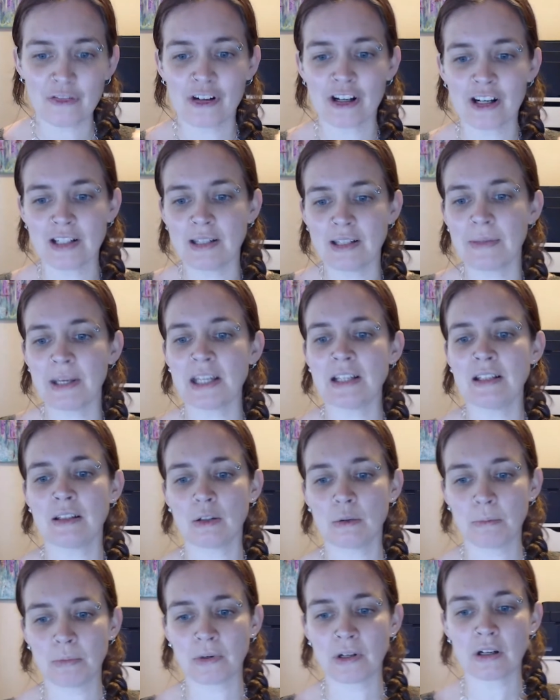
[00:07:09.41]
for it to be
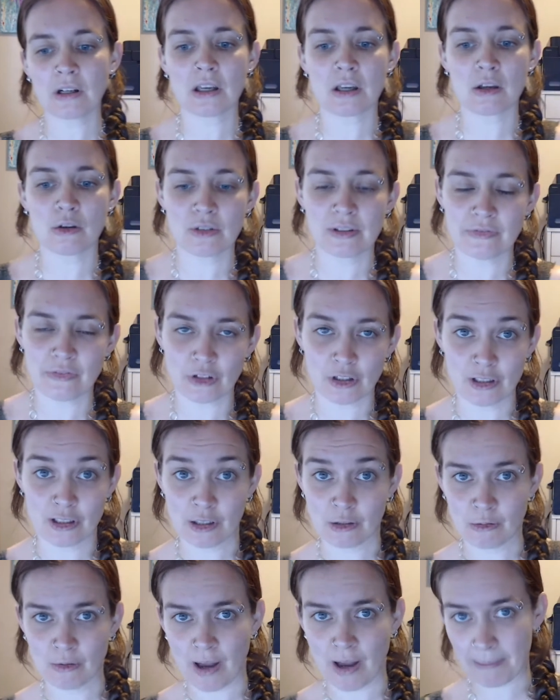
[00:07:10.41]
super useful
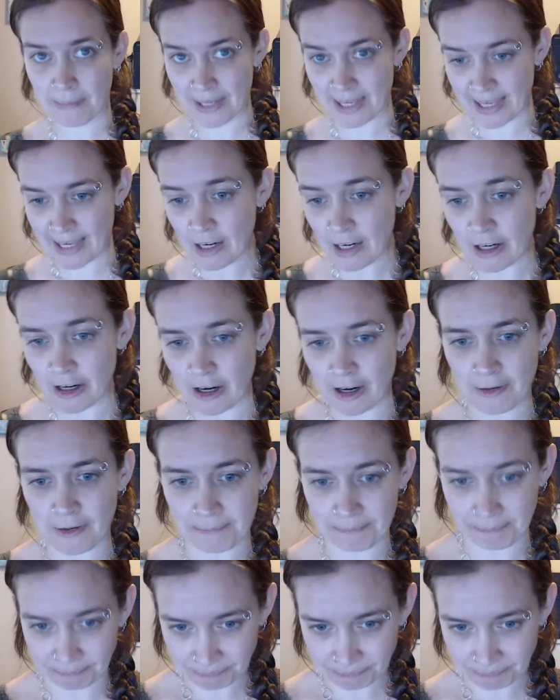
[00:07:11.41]
to a beginner.